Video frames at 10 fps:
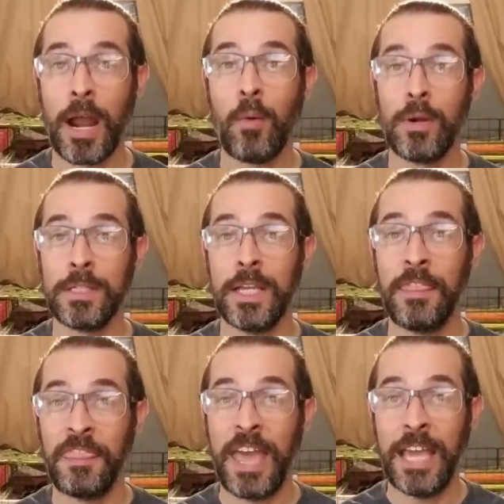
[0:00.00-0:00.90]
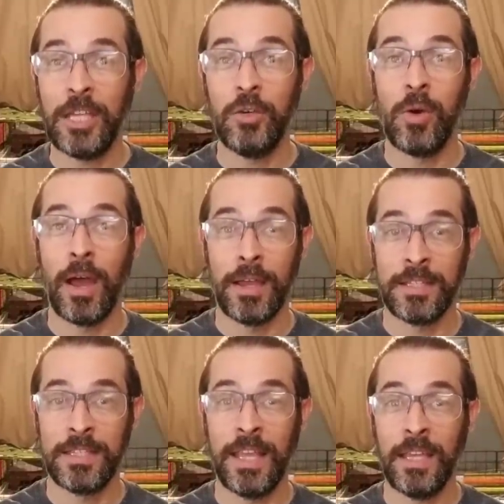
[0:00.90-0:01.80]
I want to say thank you
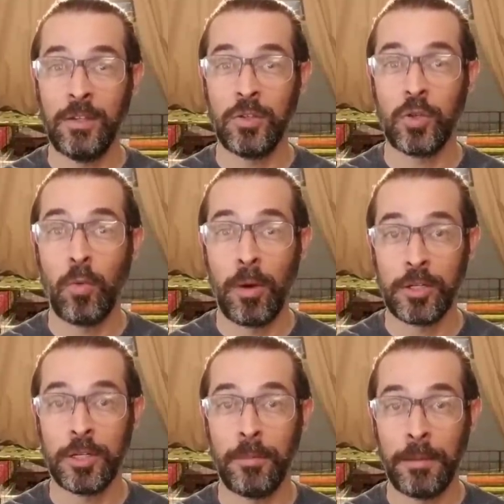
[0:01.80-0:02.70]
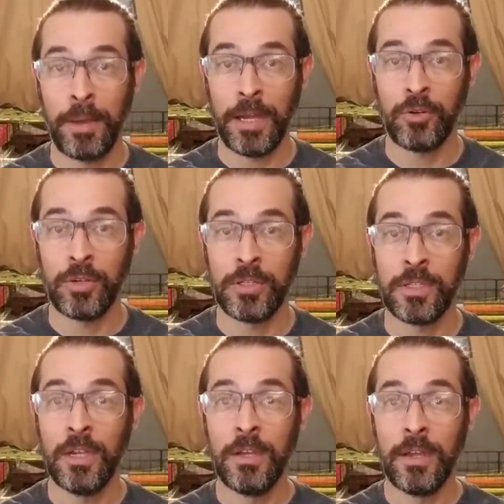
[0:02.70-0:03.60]
guys. Thank you so much to my
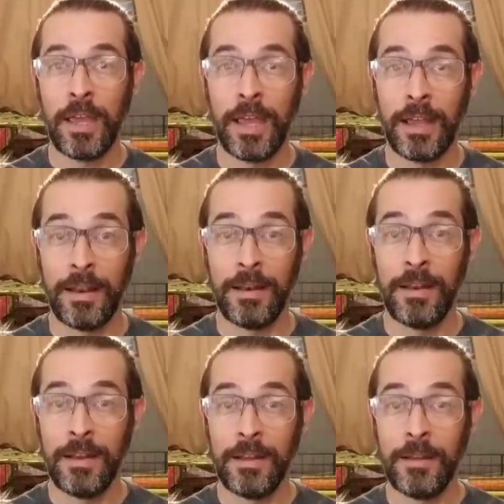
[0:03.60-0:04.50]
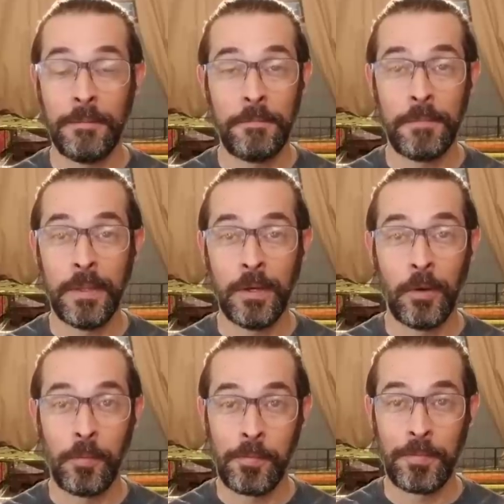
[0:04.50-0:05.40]
patrons. And, you
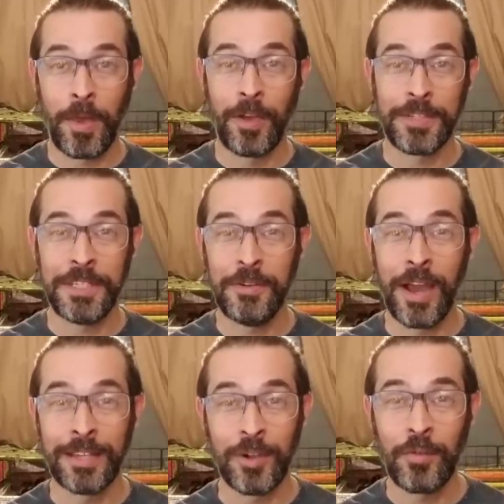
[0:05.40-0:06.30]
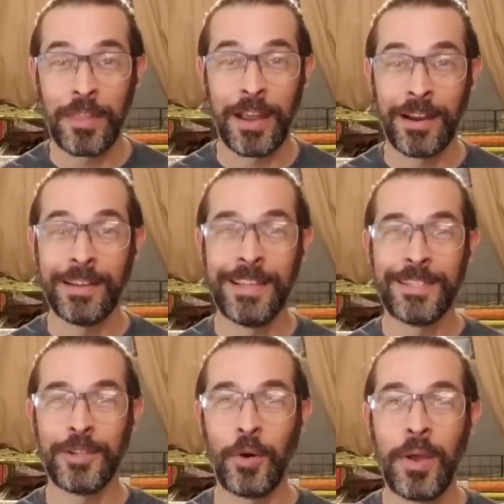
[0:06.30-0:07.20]
know, I'll see you guys over there.
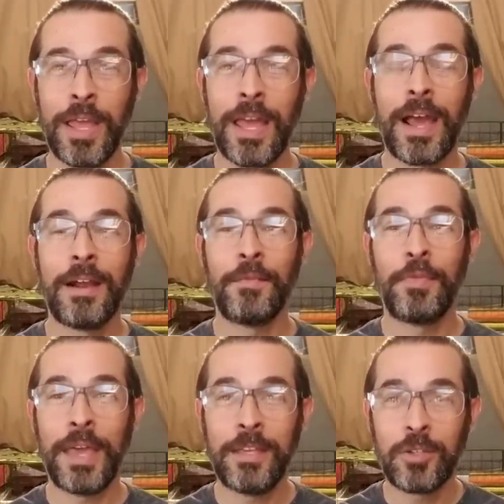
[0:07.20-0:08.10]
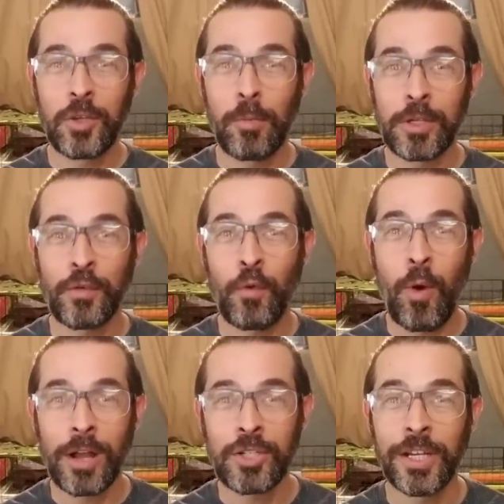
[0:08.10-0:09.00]
So thank you so much for
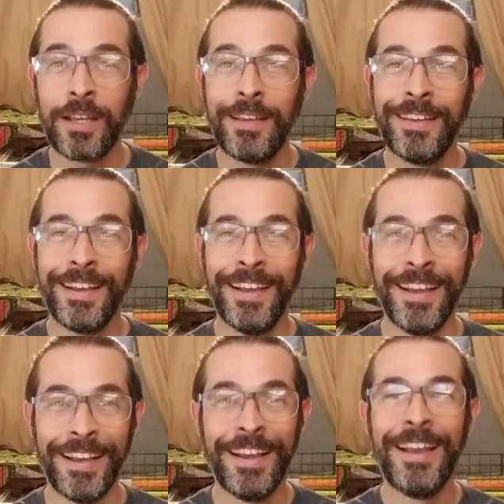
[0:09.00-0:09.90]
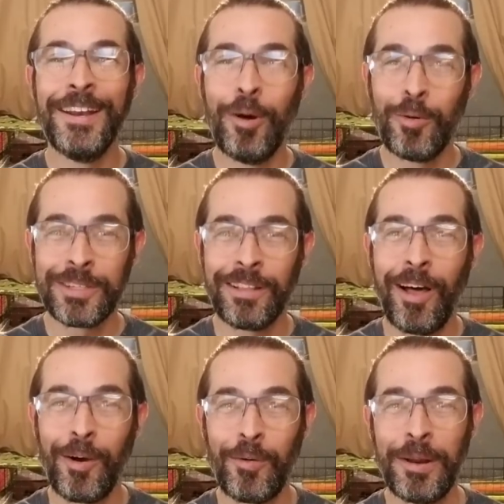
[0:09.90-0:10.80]
watching. No, it was a
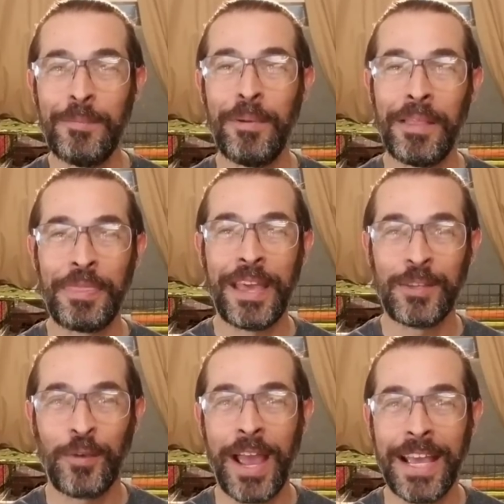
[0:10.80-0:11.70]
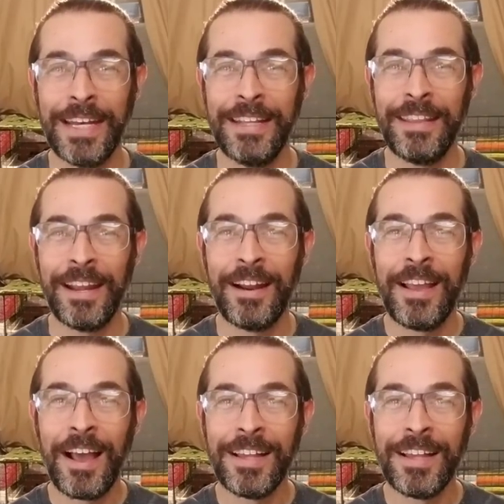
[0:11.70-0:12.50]
long one, but thanks for hanging in there.